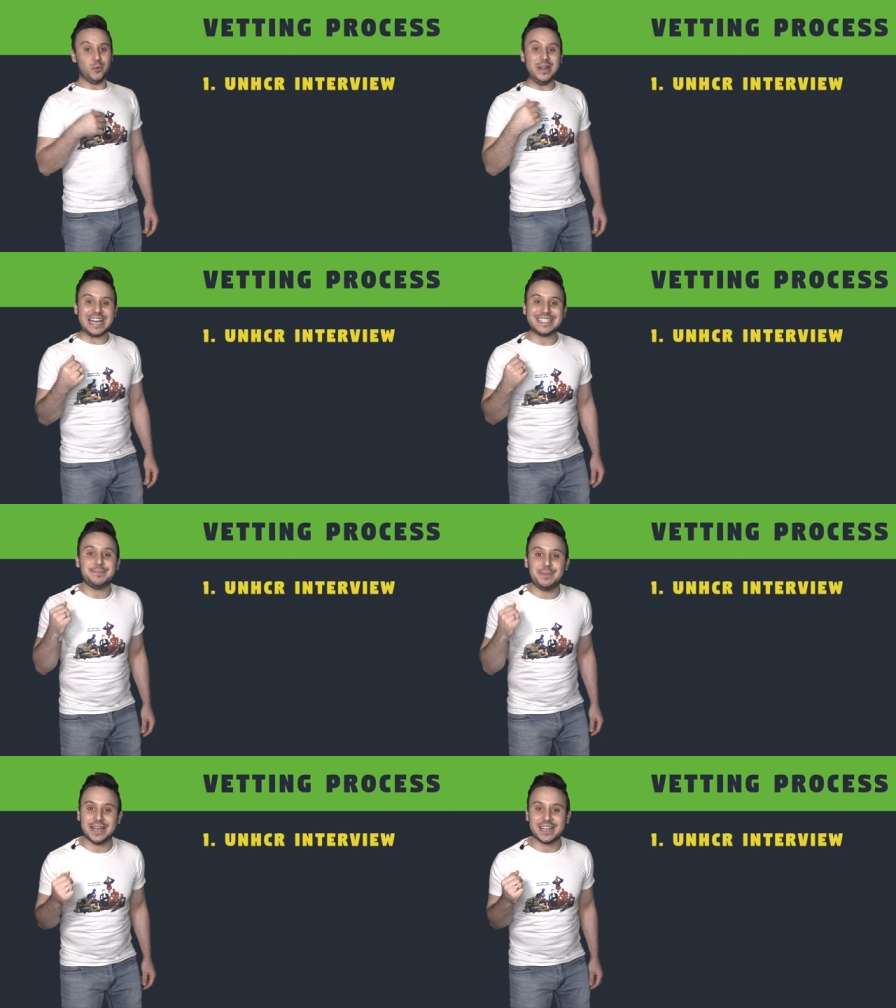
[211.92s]
we get to
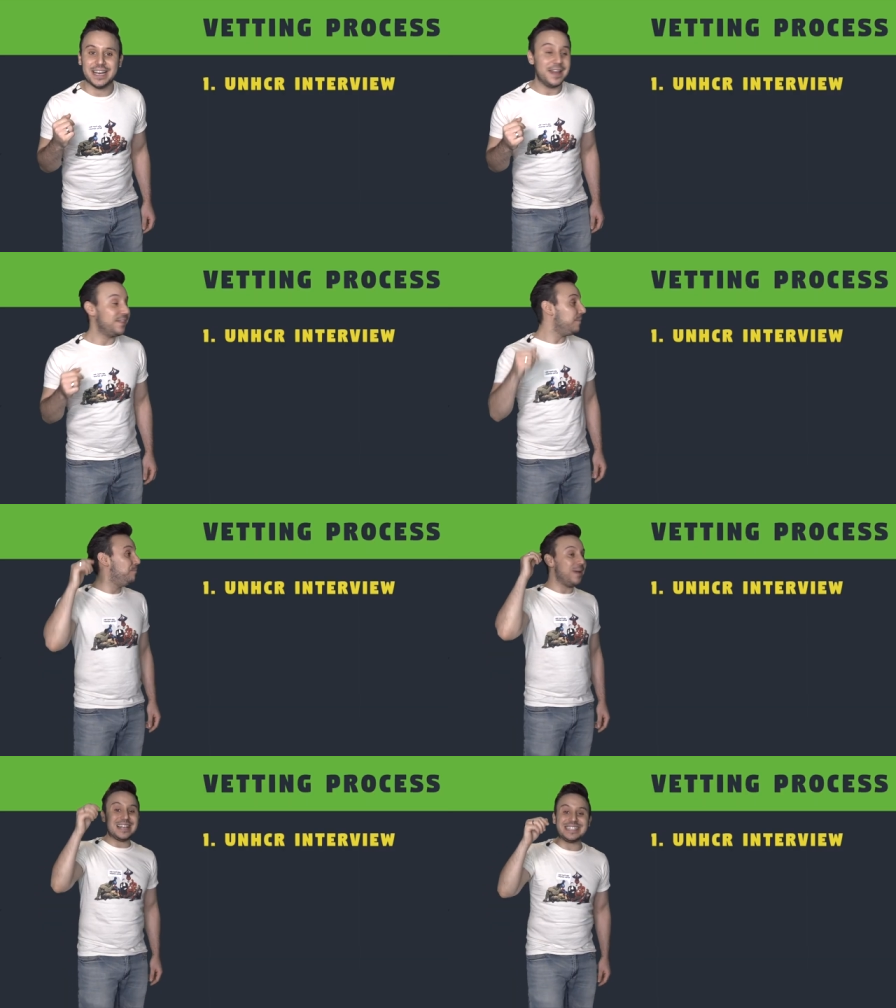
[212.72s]
pick the
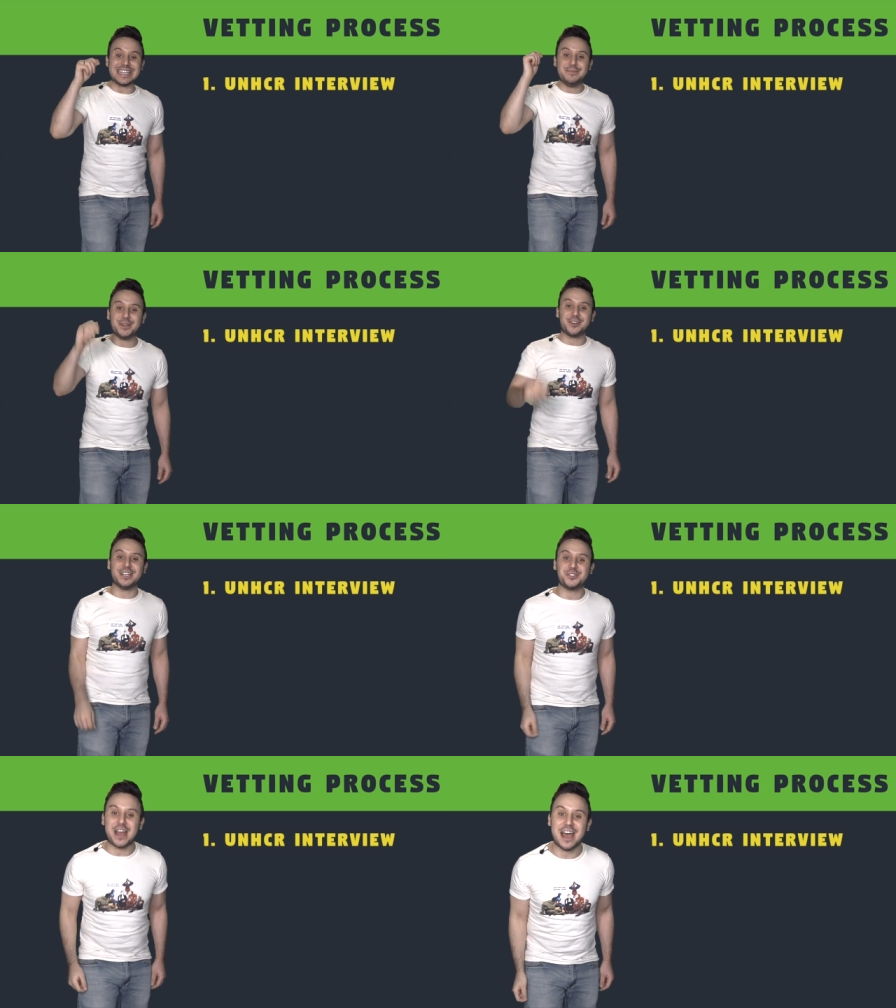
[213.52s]
best
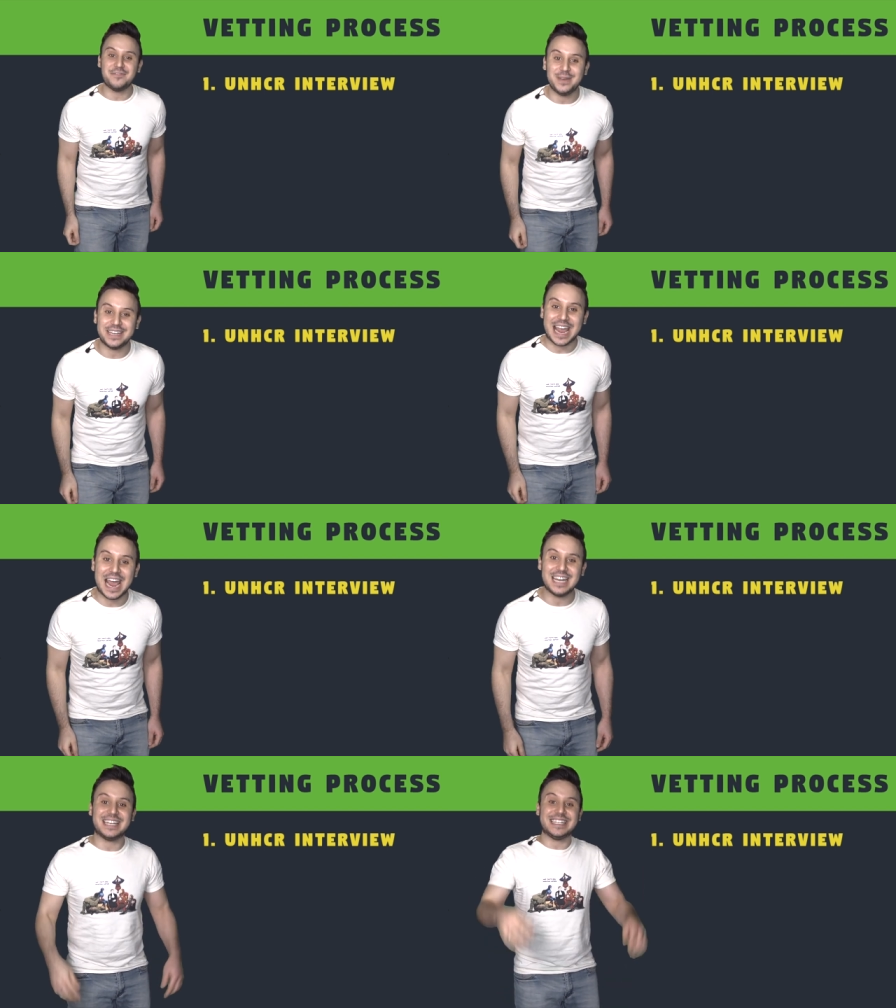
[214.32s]
immigrant draft pick
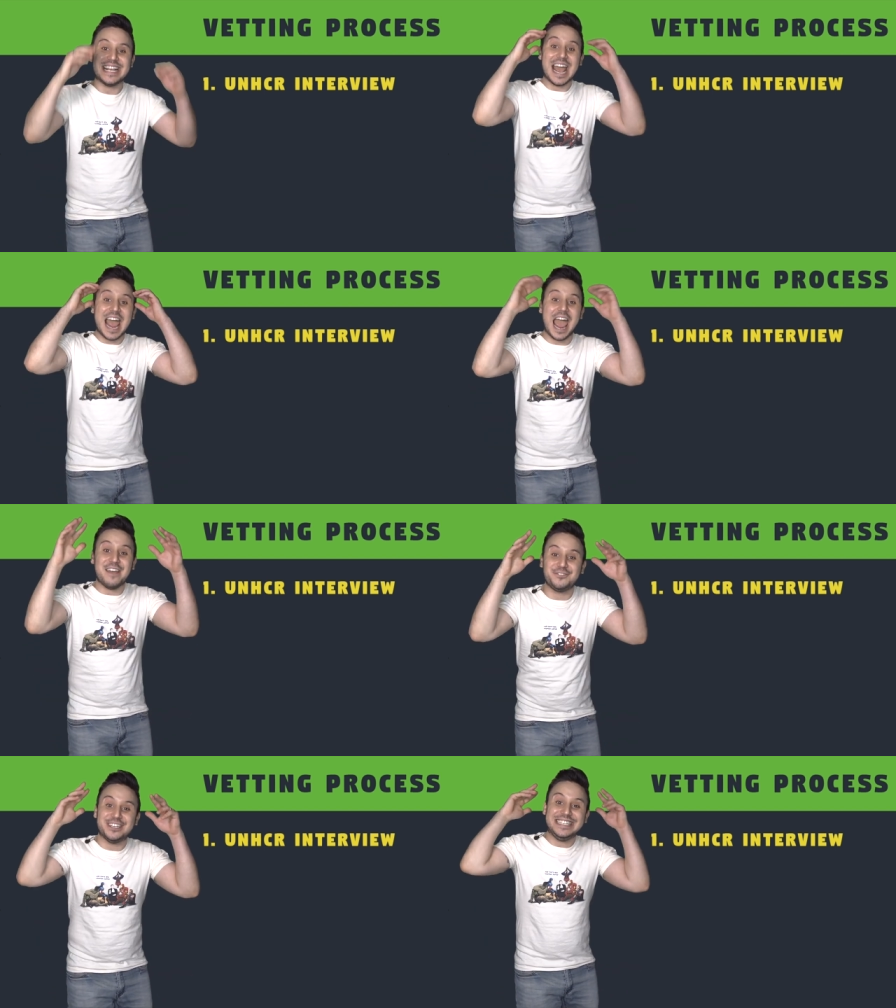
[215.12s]
candidates
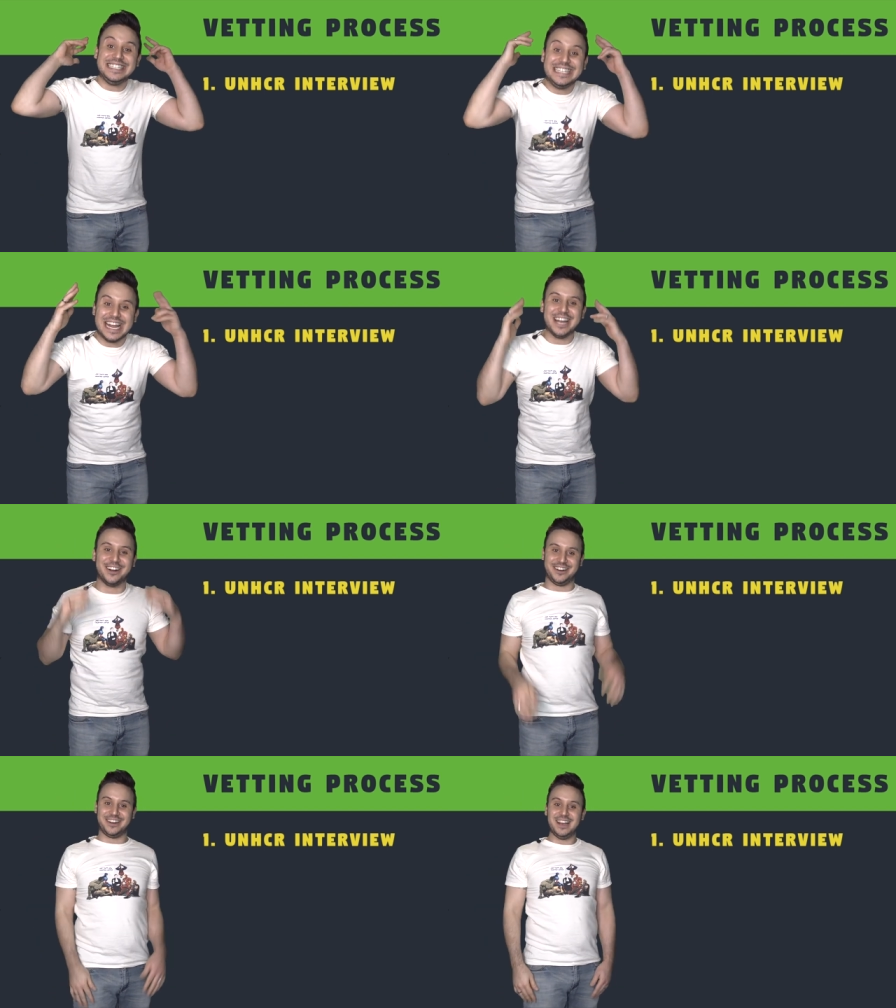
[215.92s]
every
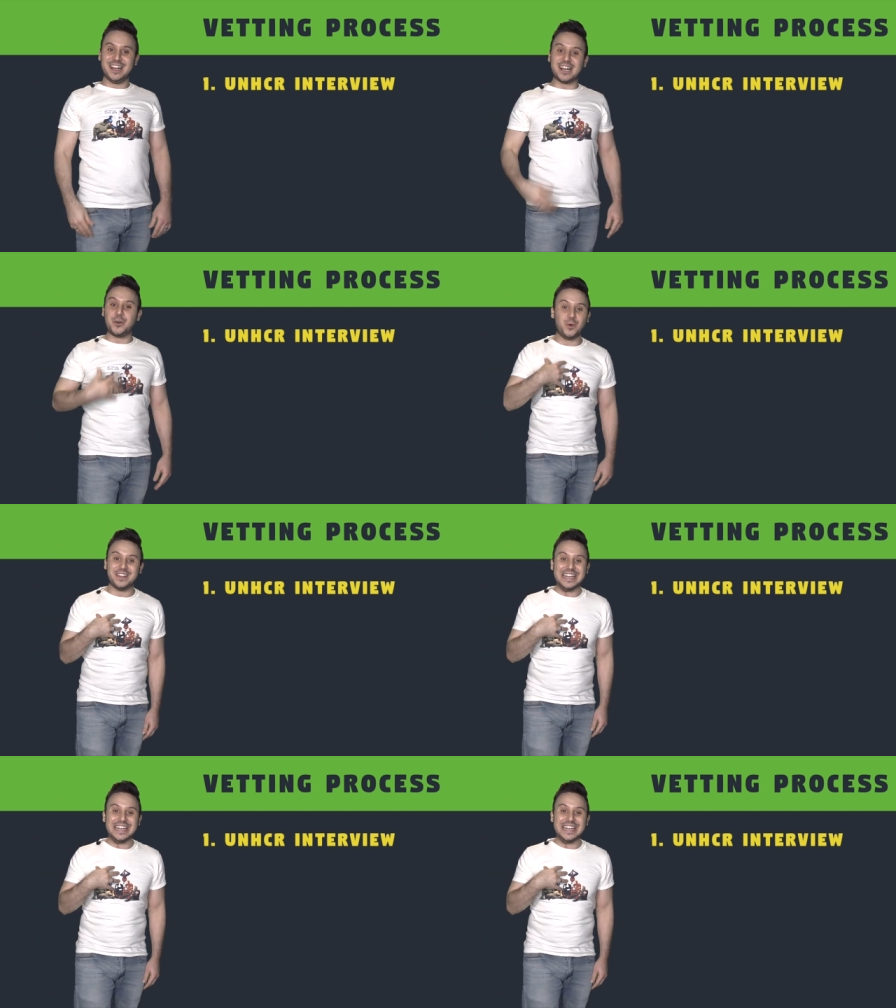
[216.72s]
year, like we're